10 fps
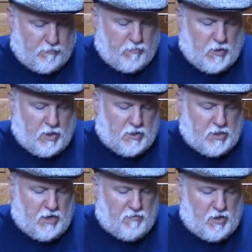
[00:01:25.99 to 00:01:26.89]
gonna
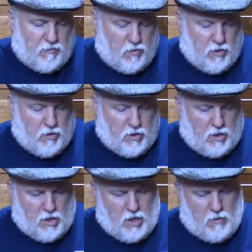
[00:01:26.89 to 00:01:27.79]
save these for another
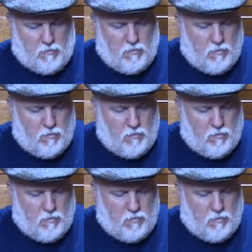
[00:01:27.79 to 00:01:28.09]
time.